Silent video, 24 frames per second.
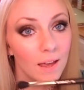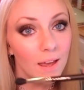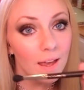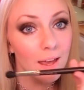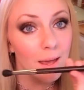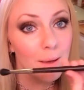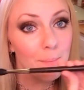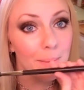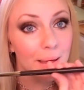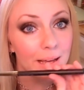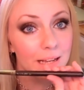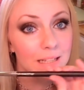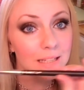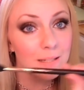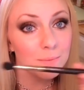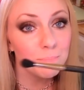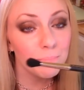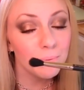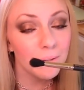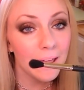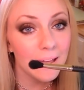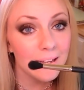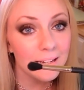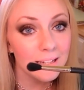It makes
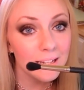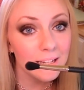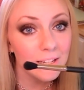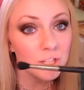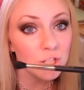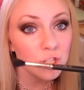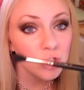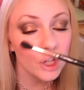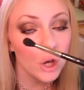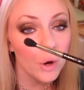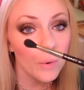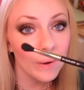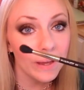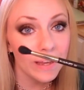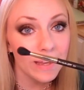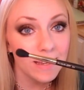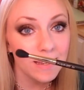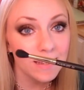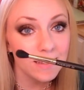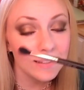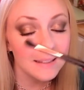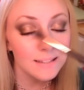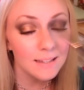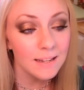blending so
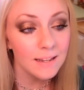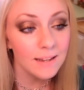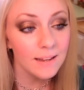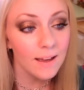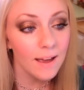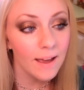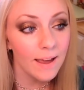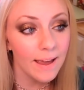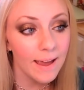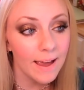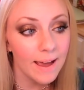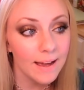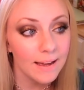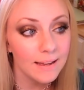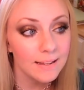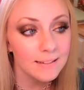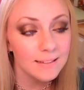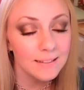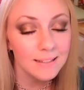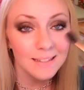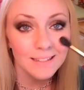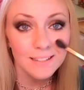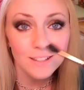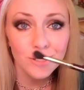easy,
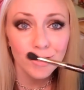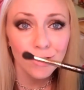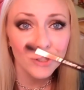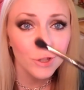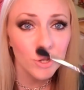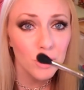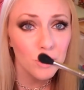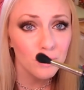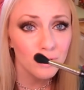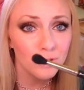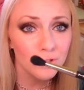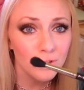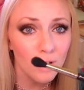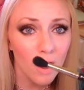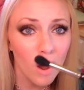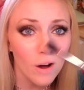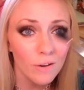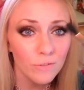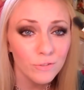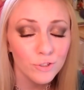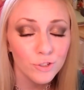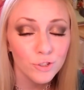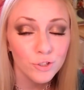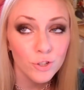and it's so
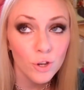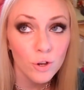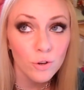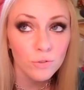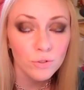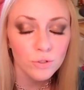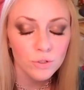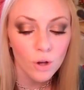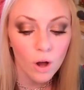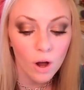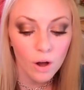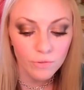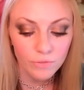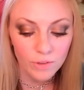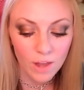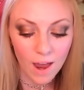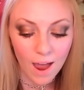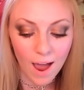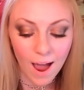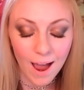soft, so soft.